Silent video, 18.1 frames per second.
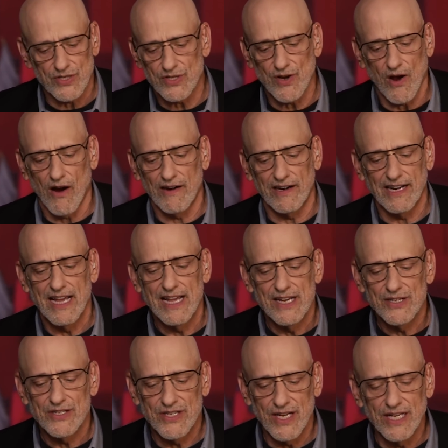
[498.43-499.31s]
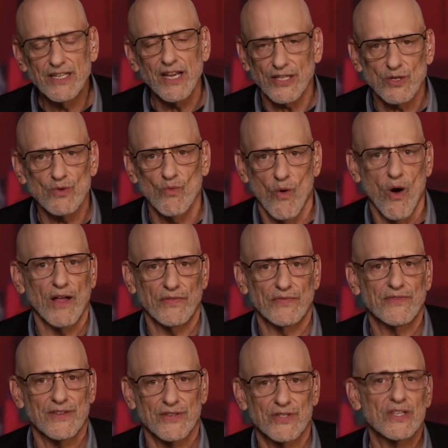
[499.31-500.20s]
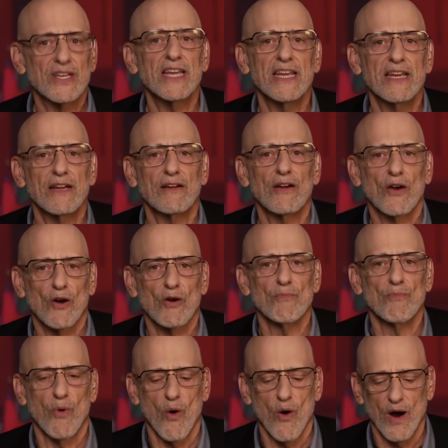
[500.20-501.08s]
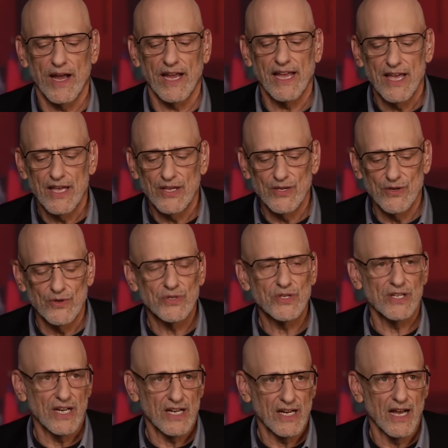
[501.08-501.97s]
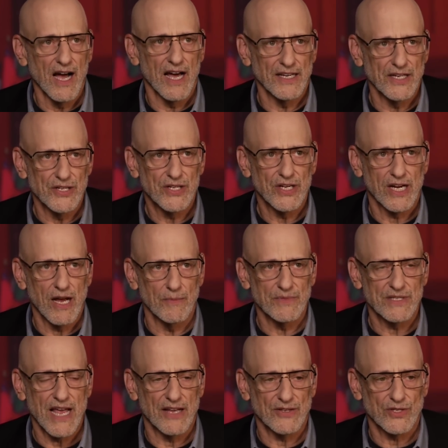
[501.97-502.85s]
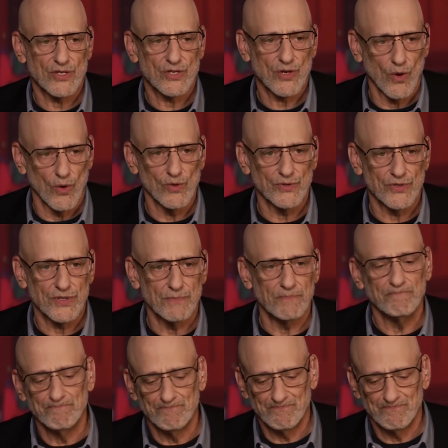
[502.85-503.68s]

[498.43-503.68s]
Starrett, she doesn't want to see her boy using a gun, and she comes out and scolds him.